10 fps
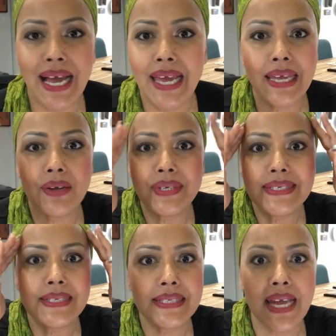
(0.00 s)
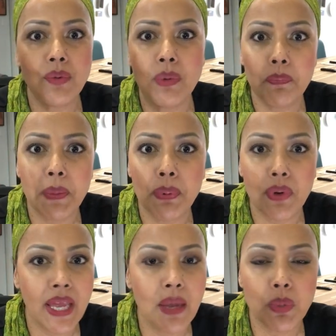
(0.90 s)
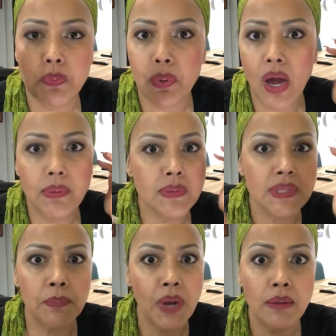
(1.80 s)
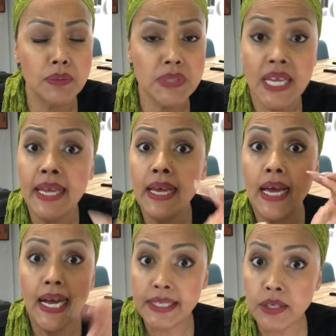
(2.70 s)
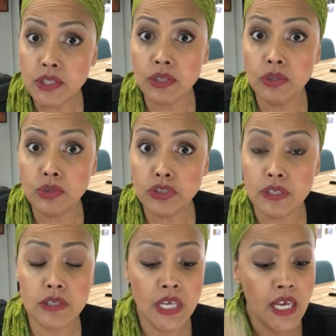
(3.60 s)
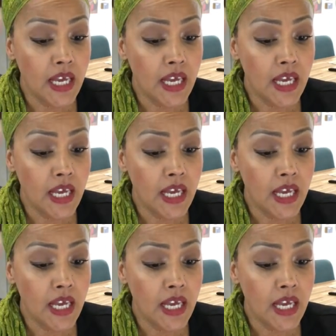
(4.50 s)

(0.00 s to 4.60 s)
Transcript: I couldn't stand when people came with problems and no solutions.